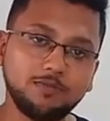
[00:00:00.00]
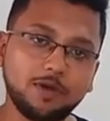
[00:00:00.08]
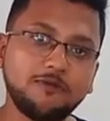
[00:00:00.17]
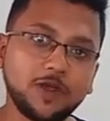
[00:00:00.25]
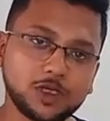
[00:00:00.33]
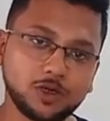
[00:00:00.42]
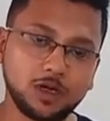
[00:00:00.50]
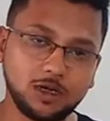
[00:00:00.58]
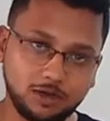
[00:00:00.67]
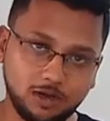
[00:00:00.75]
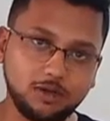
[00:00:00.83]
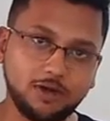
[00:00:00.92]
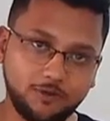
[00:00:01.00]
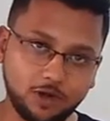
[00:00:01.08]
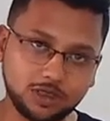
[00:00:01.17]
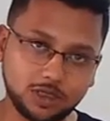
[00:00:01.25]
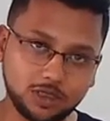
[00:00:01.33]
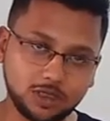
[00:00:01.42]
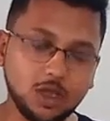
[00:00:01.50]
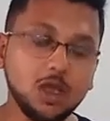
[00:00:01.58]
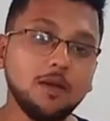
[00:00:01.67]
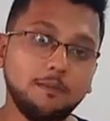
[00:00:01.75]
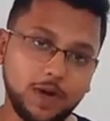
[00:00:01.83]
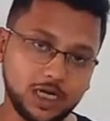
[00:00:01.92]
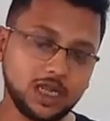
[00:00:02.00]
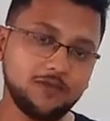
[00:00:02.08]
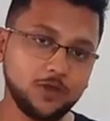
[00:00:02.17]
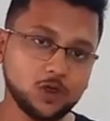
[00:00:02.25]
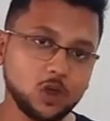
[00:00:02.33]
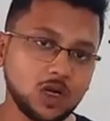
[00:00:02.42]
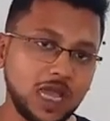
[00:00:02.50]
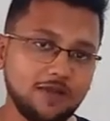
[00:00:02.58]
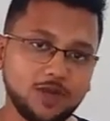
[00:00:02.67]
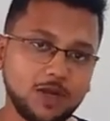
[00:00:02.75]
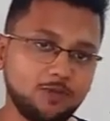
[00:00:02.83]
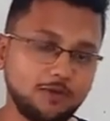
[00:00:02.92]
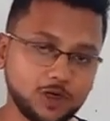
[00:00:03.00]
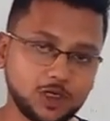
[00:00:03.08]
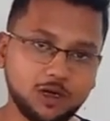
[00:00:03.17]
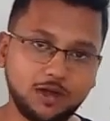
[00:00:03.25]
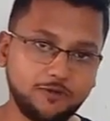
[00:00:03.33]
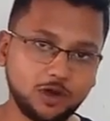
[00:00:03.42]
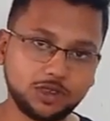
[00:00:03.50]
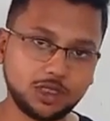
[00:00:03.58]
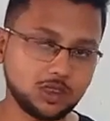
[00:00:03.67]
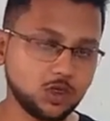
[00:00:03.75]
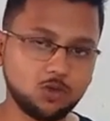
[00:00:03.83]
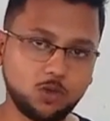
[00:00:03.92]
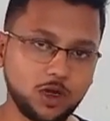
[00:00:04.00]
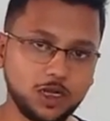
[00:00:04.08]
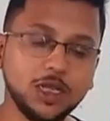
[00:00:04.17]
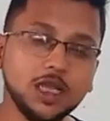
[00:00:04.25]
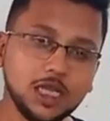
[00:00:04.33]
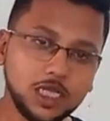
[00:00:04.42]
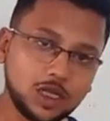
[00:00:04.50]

professional references. But if you don't have any professional references, don't worry.